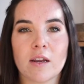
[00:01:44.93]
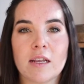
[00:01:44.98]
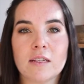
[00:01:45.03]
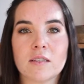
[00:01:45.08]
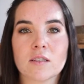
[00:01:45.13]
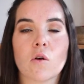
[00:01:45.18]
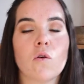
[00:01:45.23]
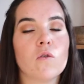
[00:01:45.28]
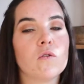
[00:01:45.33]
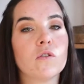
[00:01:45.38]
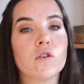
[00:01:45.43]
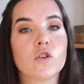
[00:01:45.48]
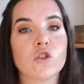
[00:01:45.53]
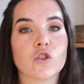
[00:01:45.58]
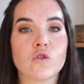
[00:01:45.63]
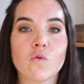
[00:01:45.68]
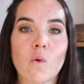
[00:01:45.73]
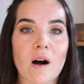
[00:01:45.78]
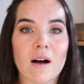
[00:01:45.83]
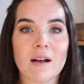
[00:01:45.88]
It's called the
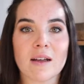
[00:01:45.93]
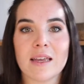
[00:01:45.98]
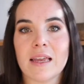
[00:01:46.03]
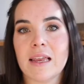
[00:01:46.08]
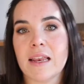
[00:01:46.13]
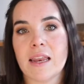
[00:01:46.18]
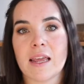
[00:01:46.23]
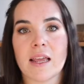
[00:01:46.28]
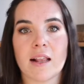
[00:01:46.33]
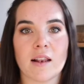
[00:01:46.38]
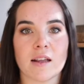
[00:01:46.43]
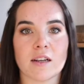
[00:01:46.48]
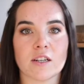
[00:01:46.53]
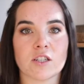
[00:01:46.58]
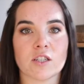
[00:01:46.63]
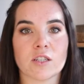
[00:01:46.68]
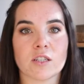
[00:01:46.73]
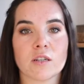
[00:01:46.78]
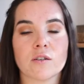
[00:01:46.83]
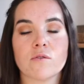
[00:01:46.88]
schwa in
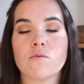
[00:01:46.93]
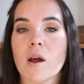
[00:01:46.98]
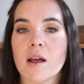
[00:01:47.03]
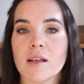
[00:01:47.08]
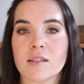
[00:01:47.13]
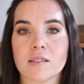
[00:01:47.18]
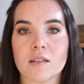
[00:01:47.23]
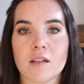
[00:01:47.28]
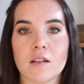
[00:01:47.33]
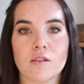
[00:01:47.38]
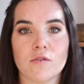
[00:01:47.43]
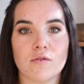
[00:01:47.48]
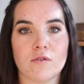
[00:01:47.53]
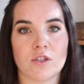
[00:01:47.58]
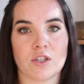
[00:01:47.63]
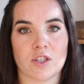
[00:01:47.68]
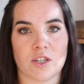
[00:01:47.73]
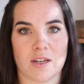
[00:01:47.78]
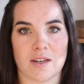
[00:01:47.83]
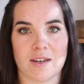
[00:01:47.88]
English,
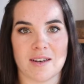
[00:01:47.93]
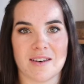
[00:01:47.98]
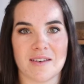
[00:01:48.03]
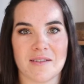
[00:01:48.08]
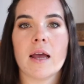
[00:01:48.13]
resolution.